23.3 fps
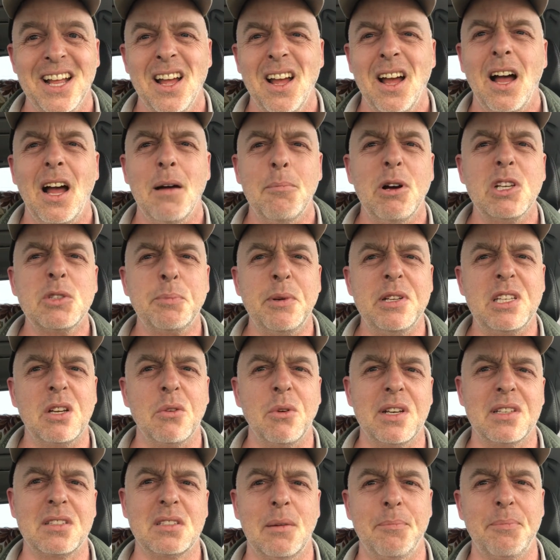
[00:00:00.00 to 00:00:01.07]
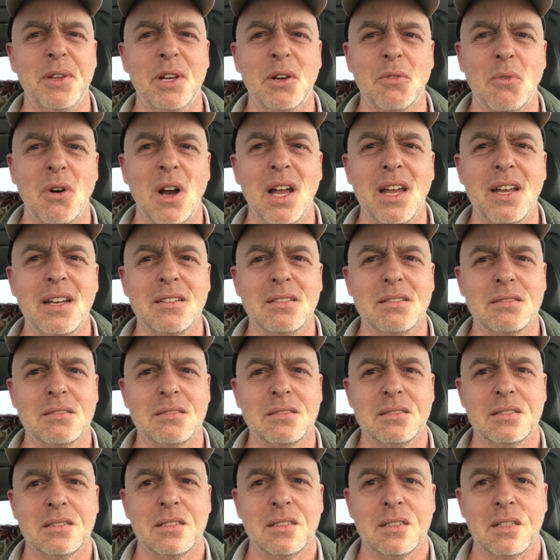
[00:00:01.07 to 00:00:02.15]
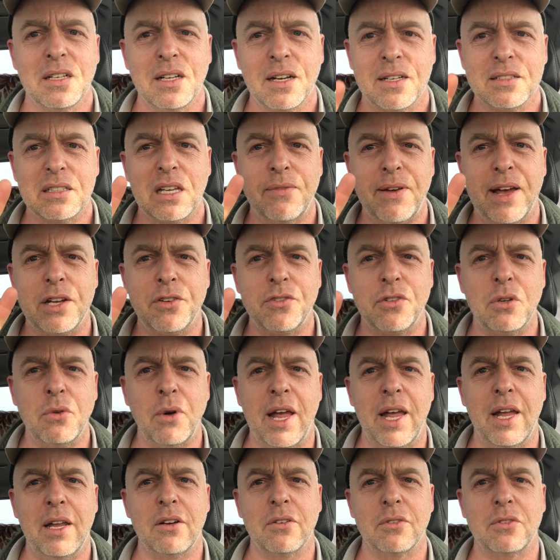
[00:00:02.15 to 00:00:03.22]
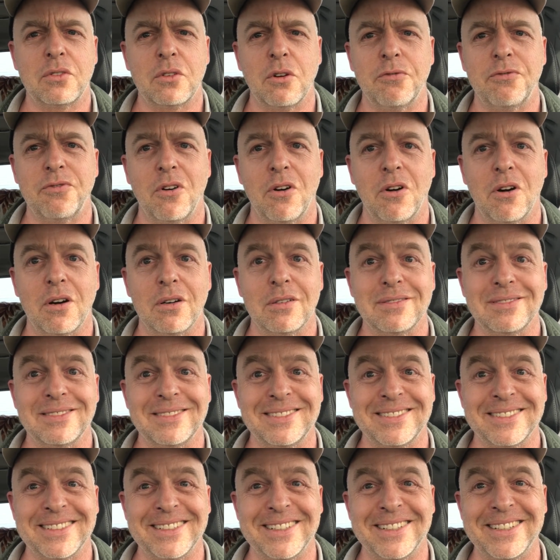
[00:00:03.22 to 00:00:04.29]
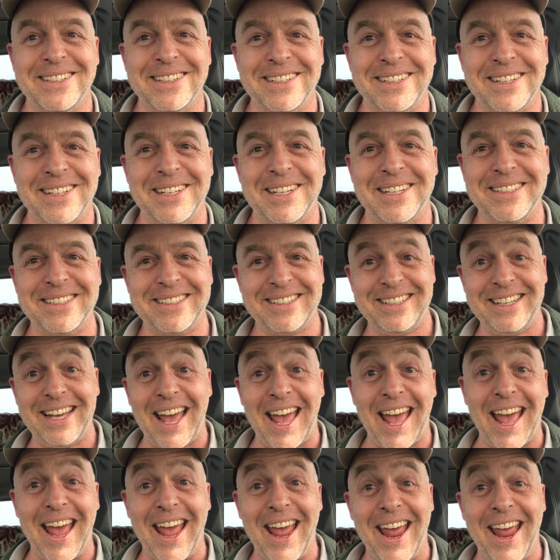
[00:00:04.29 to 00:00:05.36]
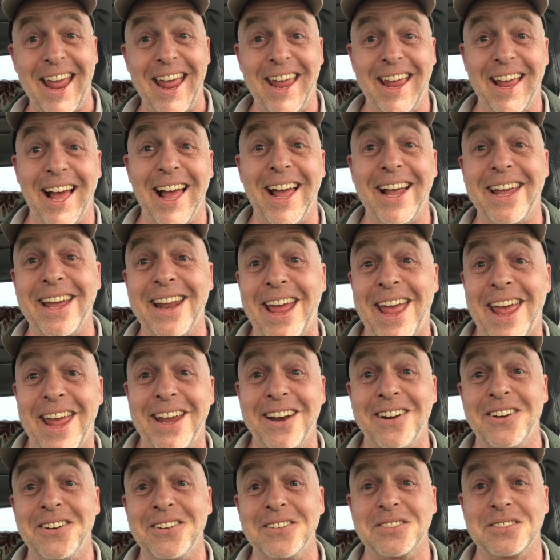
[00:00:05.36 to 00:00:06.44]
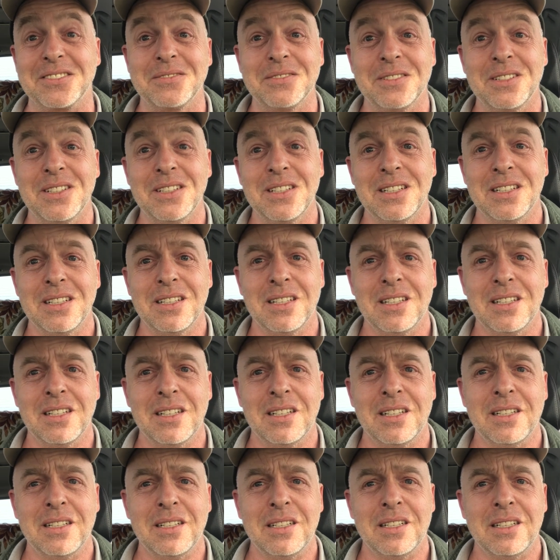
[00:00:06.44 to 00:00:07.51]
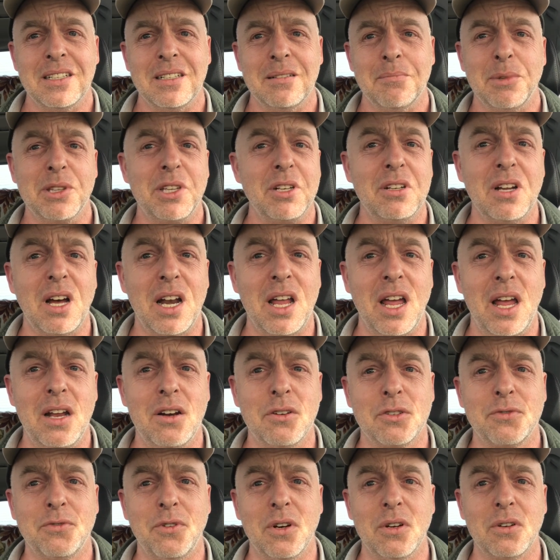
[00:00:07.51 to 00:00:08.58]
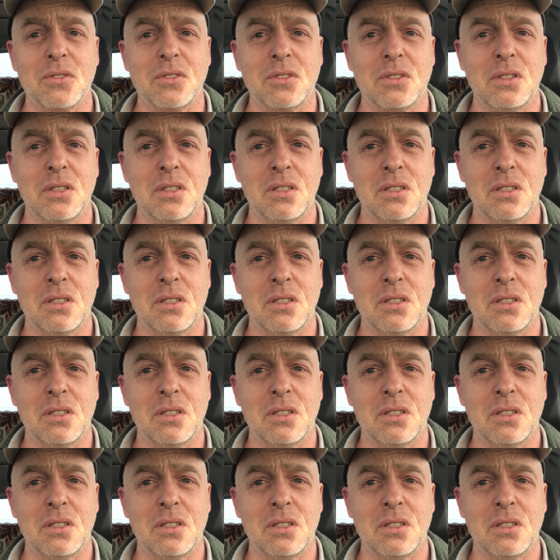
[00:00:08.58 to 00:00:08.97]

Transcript: I must be doing something right, because I've had 2 haters so far. Yay! I get haters! But they're not haters, folks.